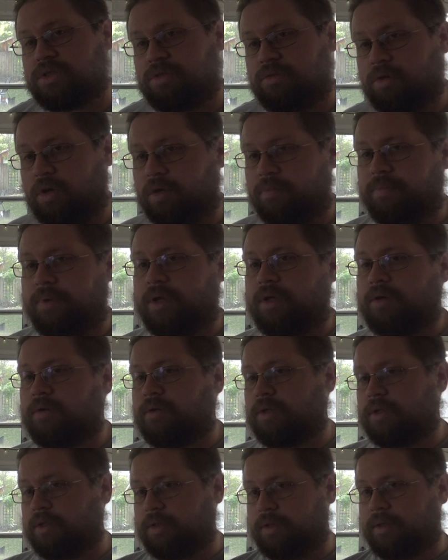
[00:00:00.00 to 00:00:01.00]
dog bed
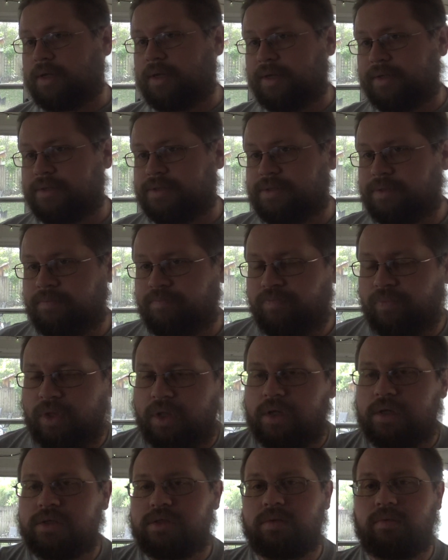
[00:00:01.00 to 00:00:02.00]
a lot.
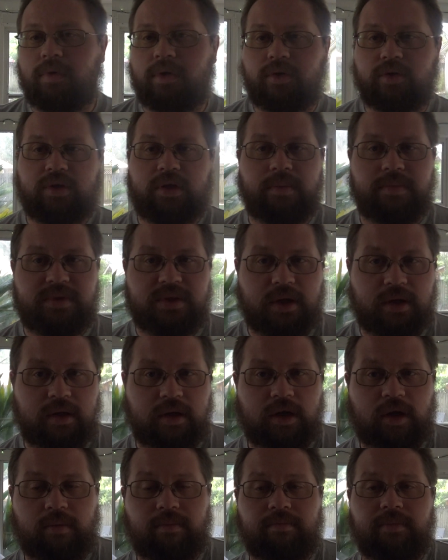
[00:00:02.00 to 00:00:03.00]
Some other tips that can
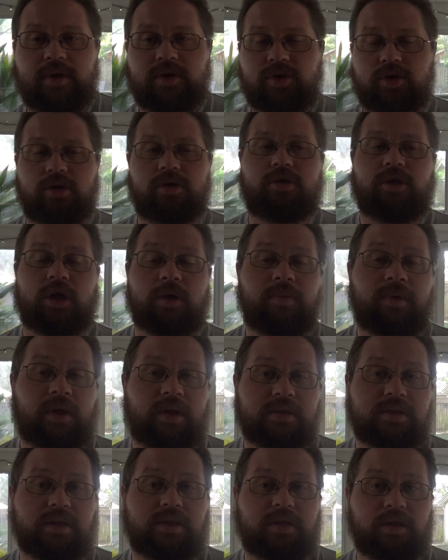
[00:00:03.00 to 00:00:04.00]
help. Make sure your dog bed
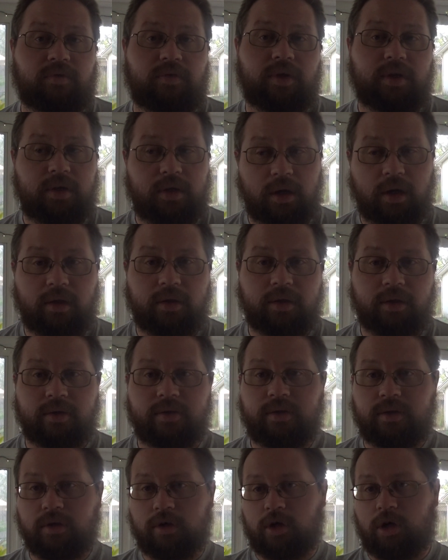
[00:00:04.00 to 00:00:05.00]
is a different color
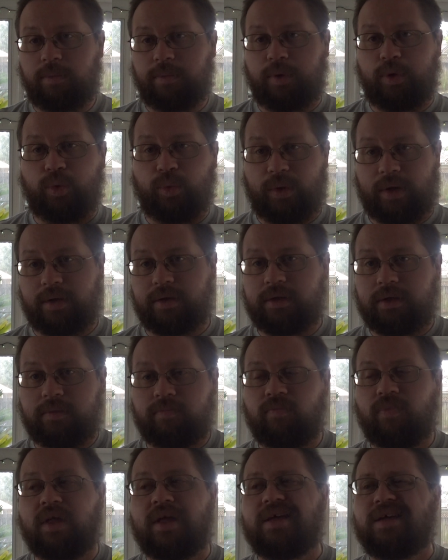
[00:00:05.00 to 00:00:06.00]
than the carpet around it.
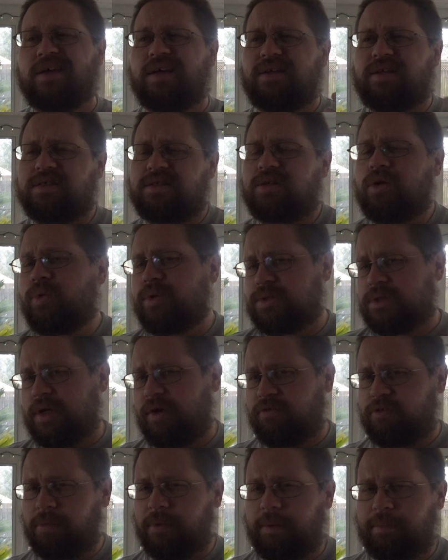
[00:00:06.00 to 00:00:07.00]
It doesn't always
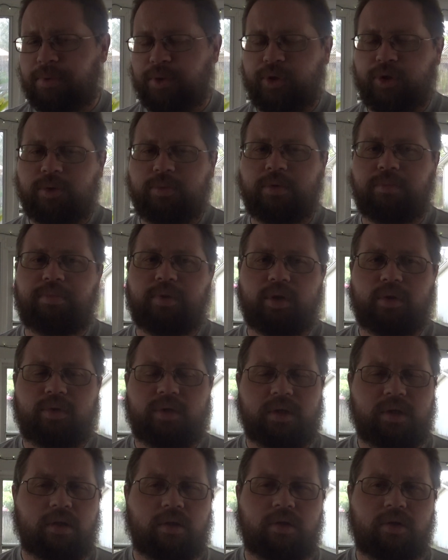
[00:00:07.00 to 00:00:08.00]
have to be blue, but blue
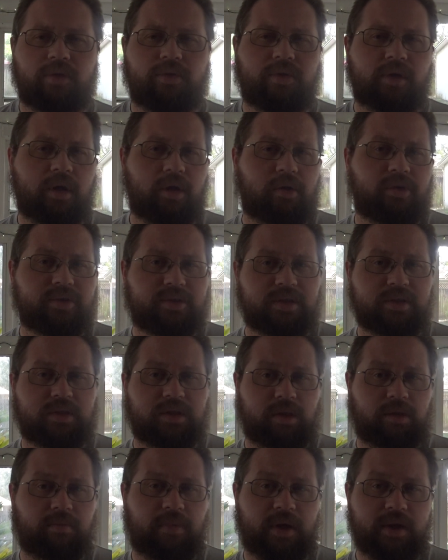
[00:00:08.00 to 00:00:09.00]
and yellow are the colors they
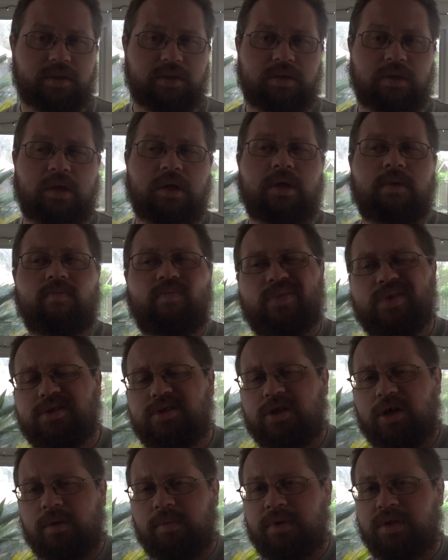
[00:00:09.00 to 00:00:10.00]
see the best. This
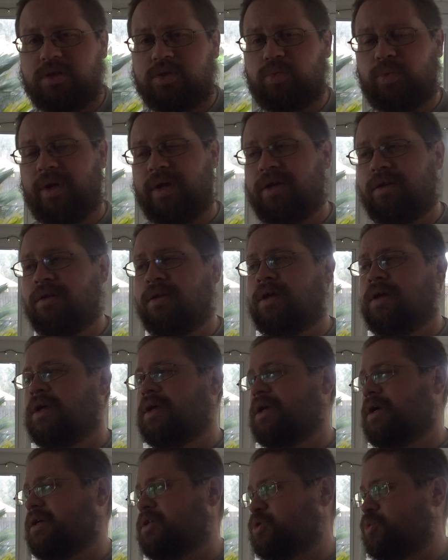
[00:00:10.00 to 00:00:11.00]
dog bed is red.
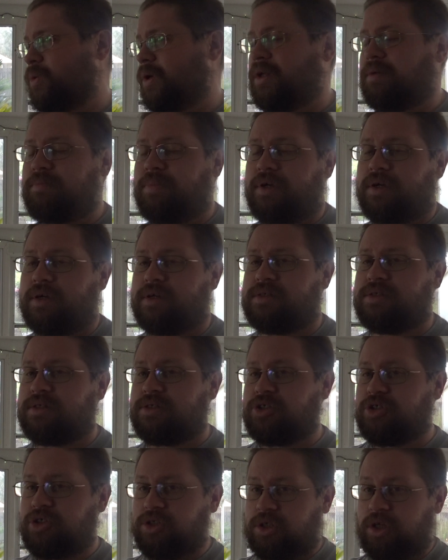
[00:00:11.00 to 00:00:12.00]
It's red because
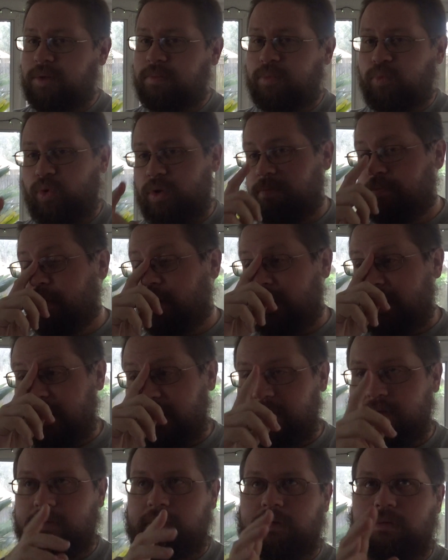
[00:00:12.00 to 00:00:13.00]
it's cheap. We bought
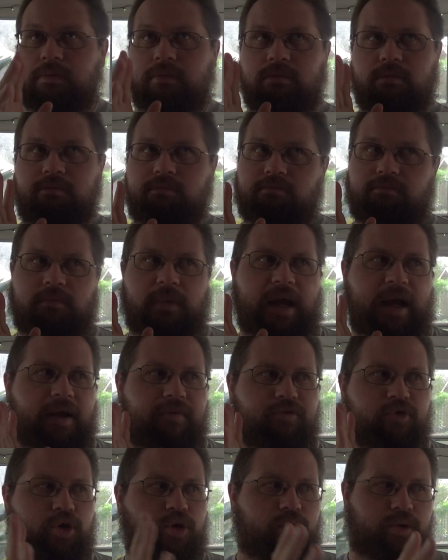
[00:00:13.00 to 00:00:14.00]
it
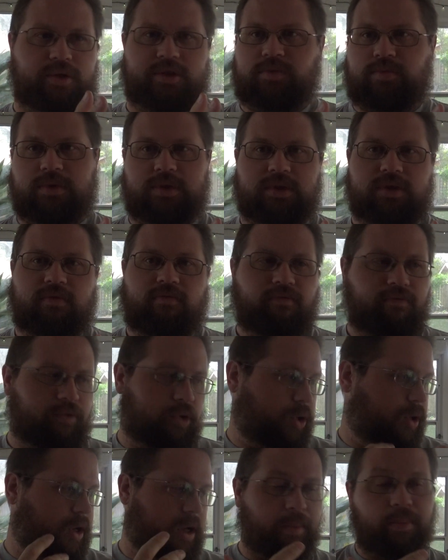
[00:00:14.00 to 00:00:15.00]
after Christmas
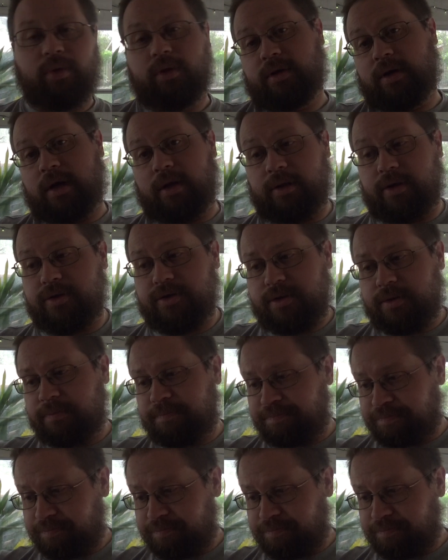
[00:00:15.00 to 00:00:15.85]
for a couple of dollars